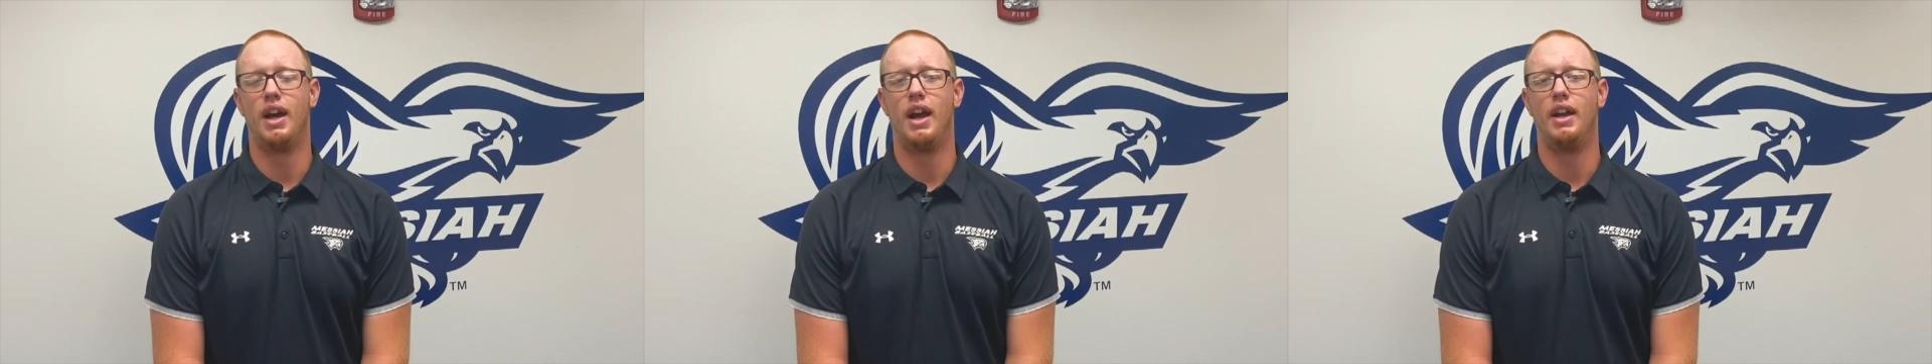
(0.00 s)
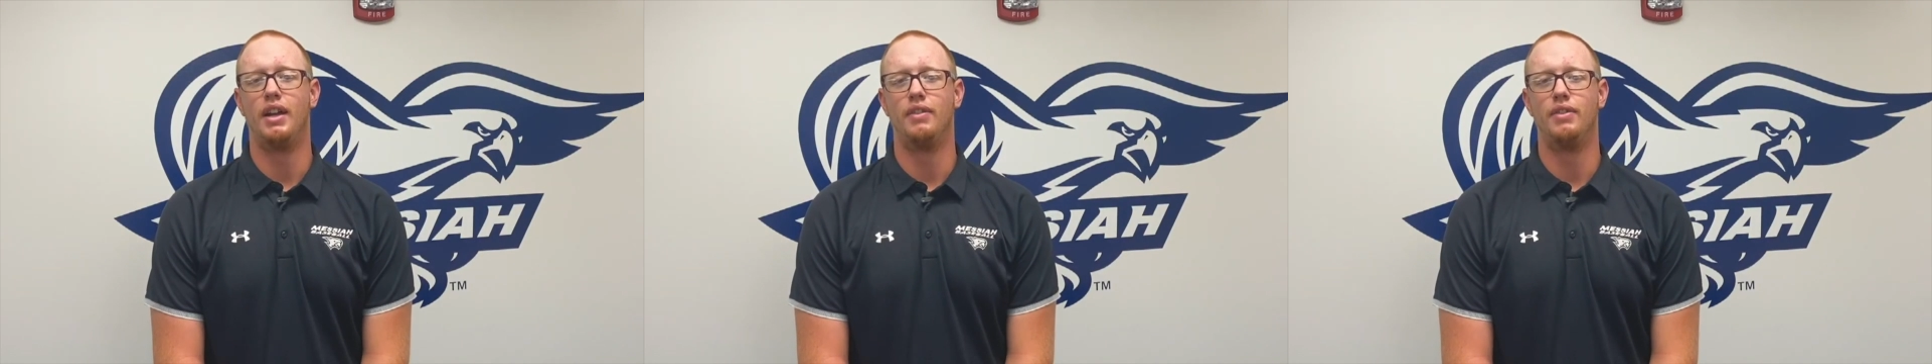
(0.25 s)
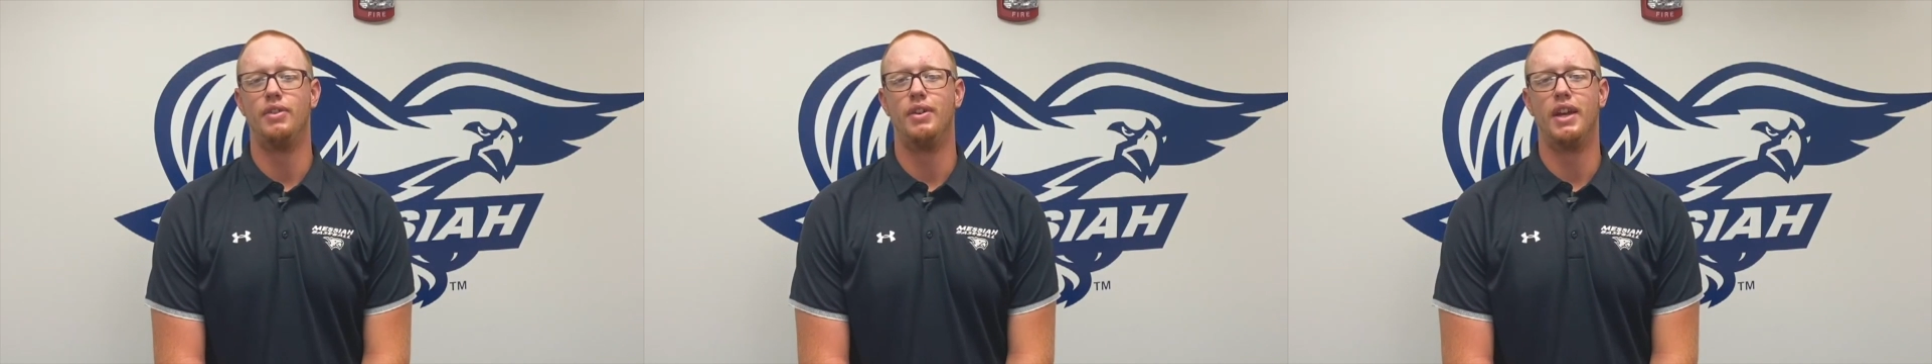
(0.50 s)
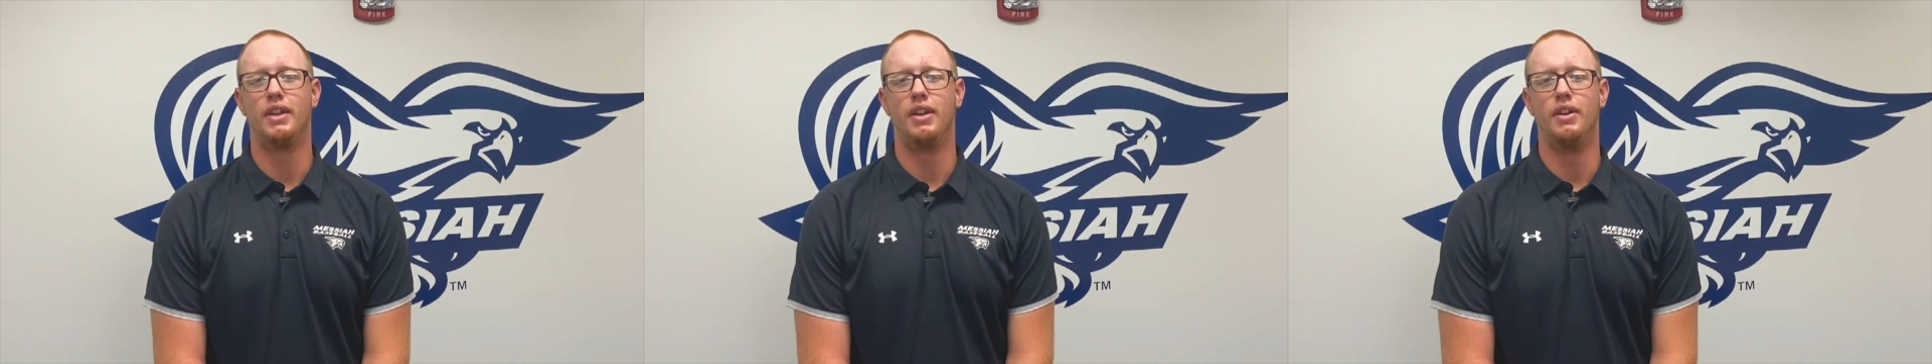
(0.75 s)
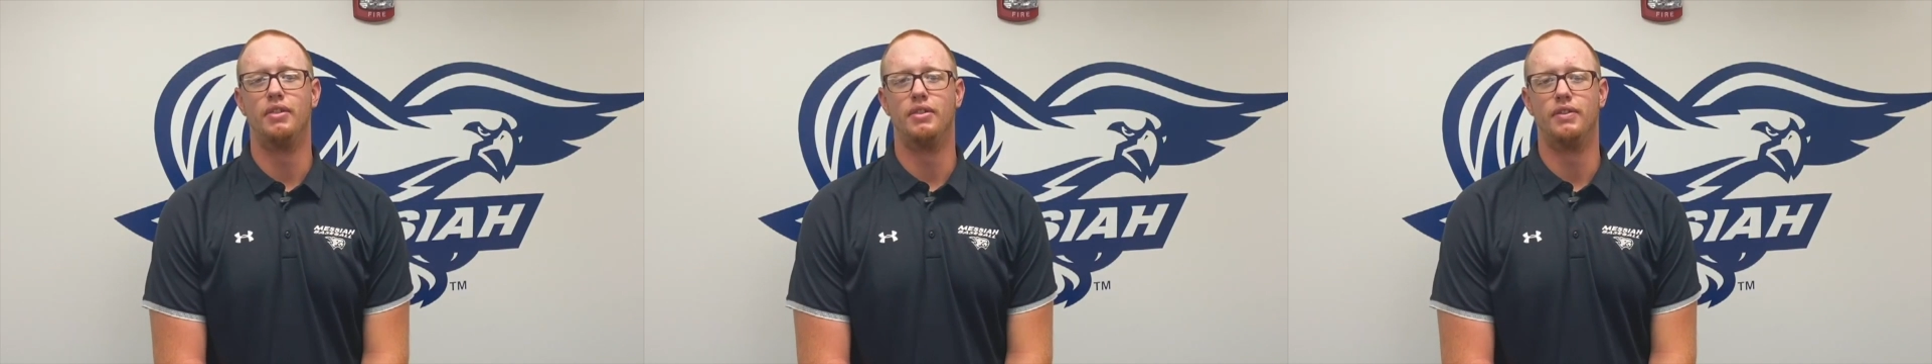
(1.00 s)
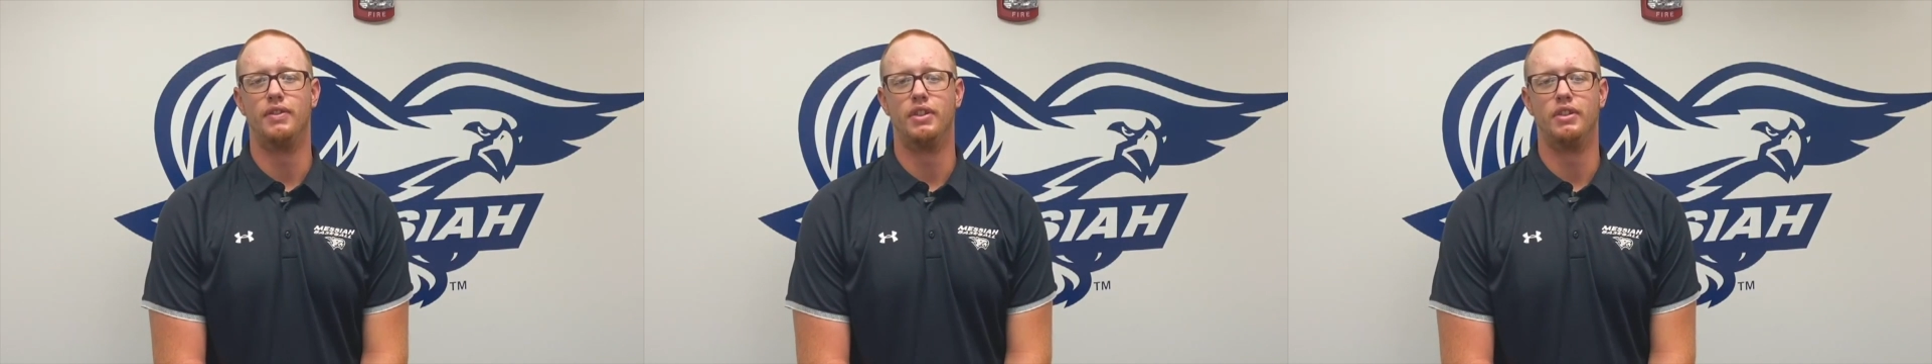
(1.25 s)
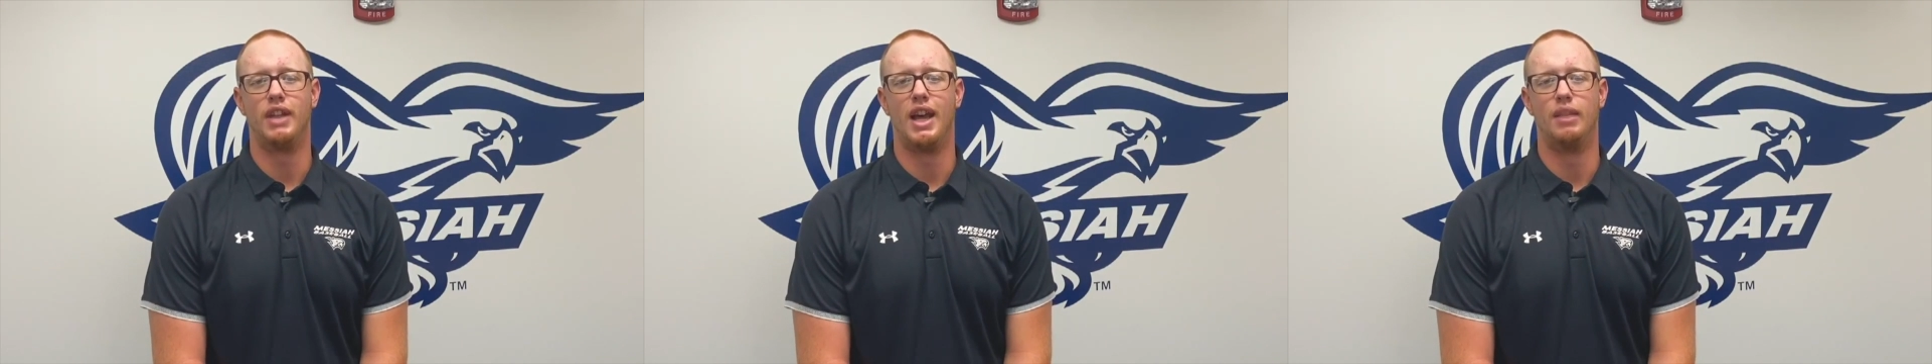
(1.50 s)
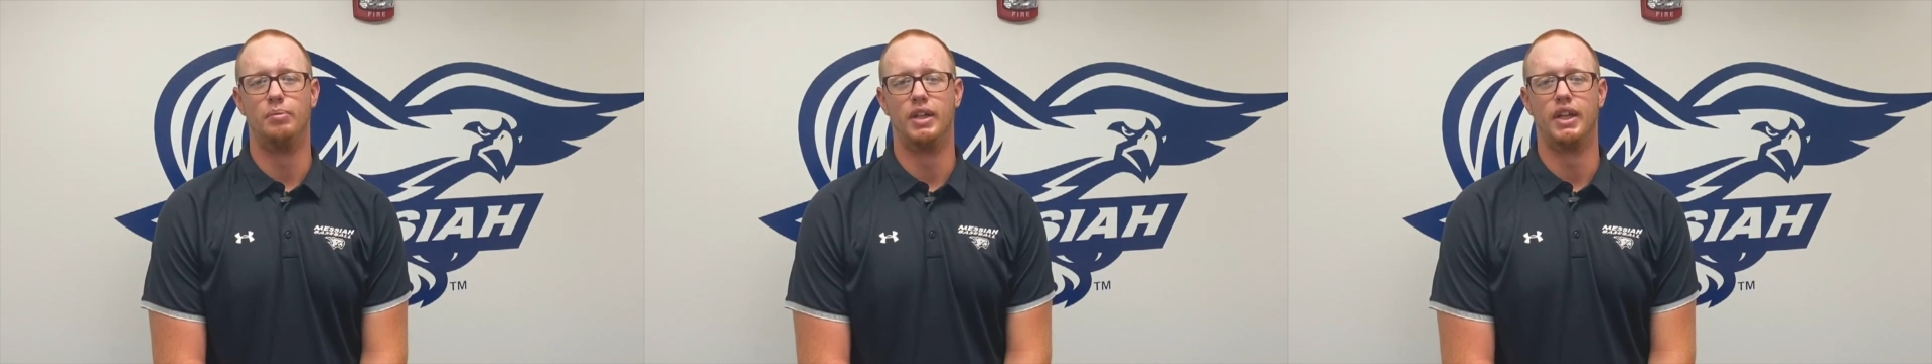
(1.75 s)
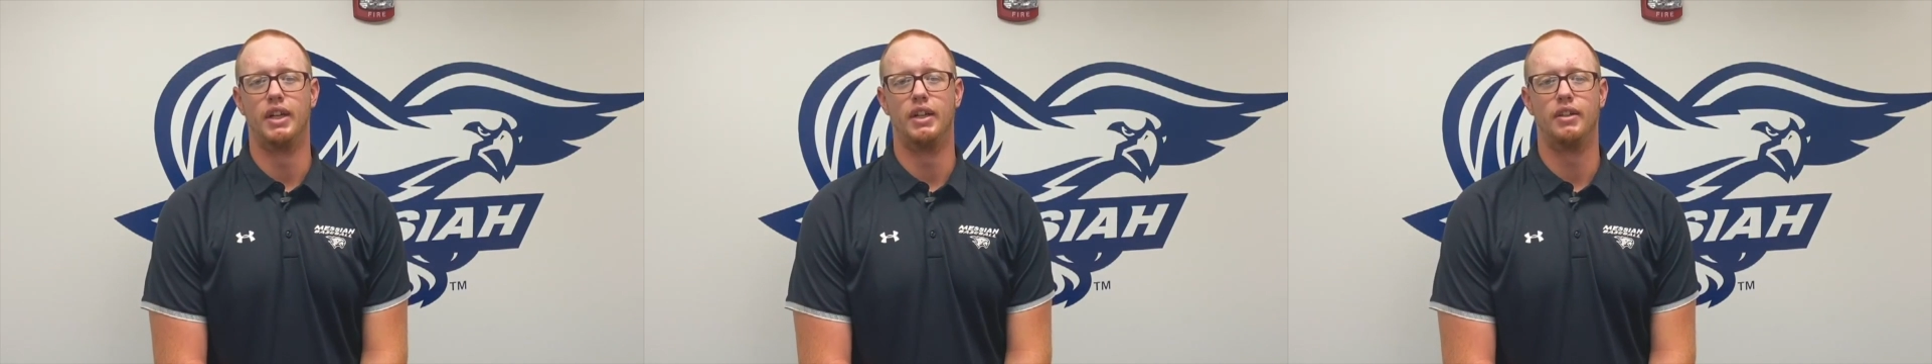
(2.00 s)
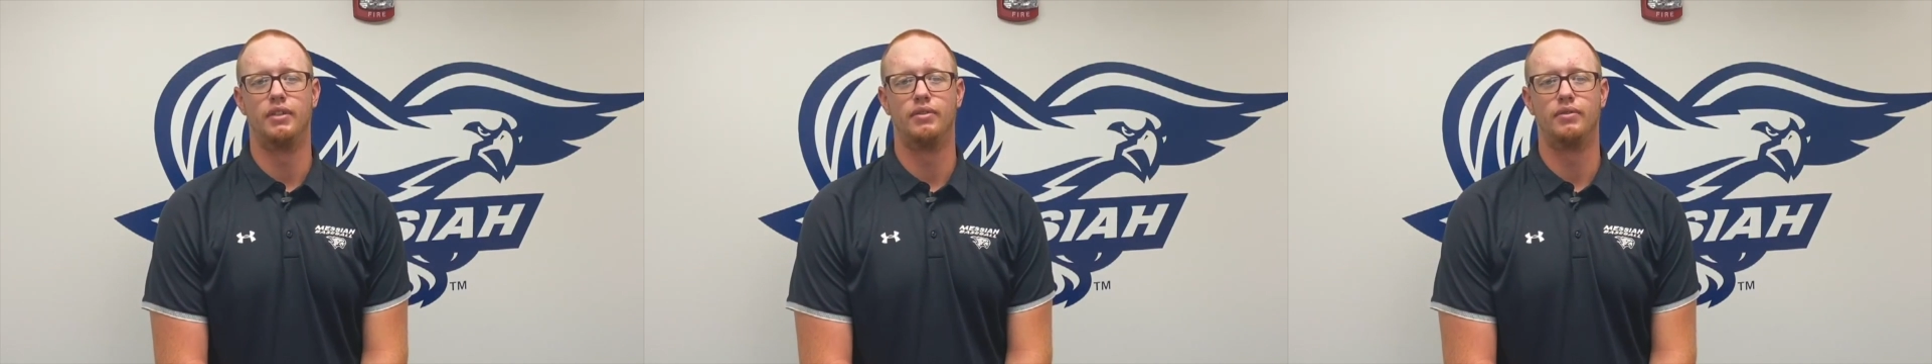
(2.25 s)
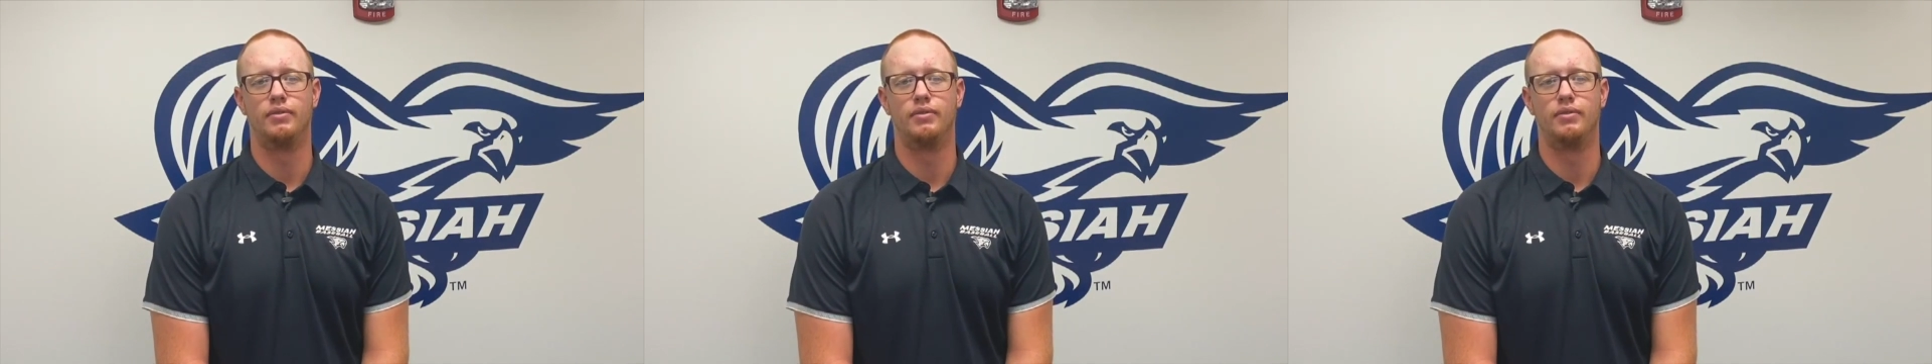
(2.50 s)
with hiring of a new head coach, Phil Schallenberger.